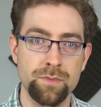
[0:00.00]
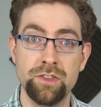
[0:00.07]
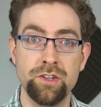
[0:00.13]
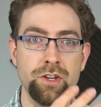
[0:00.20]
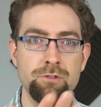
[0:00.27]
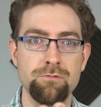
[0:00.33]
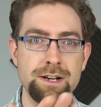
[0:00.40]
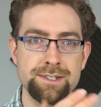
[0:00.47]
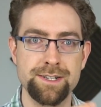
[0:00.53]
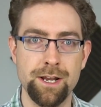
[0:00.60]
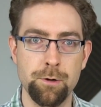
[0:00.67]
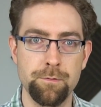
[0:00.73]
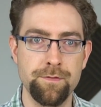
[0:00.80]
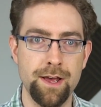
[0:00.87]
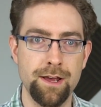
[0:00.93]
Do you
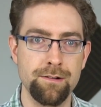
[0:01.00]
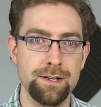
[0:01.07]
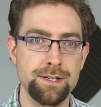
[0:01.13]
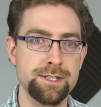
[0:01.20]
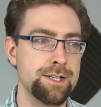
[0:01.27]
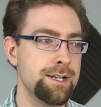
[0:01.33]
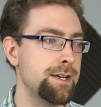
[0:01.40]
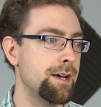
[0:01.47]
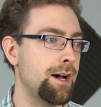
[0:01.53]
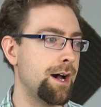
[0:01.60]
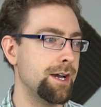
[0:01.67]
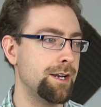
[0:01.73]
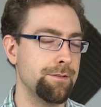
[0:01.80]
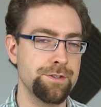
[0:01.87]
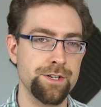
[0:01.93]
resonate with various
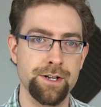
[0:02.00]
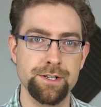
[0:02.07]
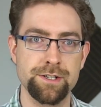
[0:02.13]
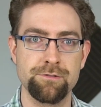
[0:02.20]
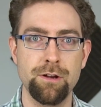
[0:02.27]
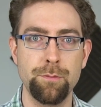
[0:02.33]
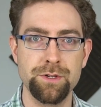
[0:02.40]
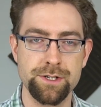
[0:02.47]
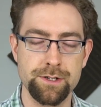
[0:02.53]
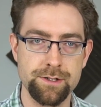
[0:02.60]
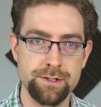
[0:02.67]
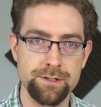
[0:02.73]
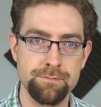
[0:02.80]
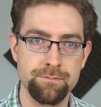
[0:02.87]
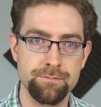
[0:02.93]
INFJ
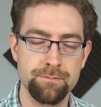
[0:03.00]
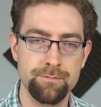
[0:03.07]
descriptions?